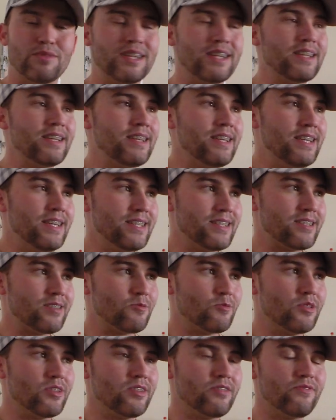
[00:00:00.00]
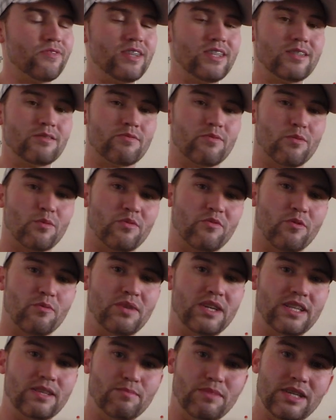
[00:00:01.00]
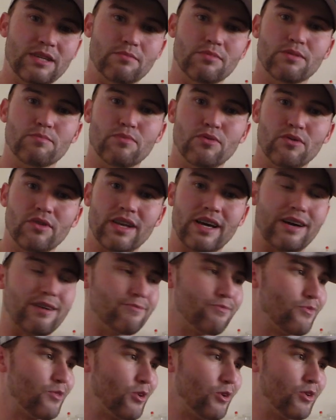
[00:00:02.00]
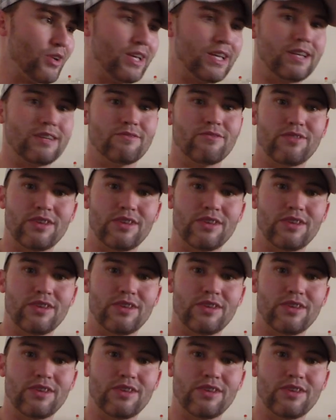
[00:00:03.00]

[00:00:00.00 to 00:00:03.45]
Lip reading: but is it really feasible for me to be able to pull out $30 and